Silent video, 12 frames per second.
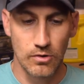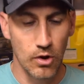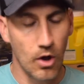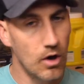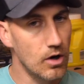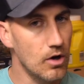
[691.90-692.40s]

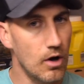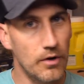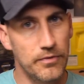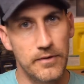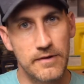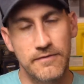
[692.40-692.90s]
log
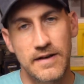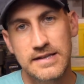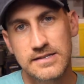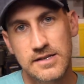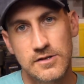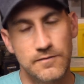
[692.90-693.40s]
all three
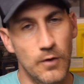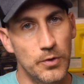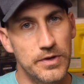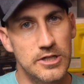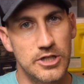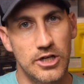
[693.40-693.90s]
phases,
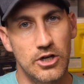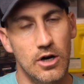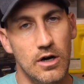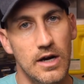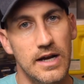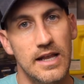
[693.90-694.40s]
voltage and
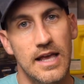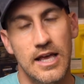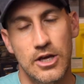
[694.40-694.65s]
current.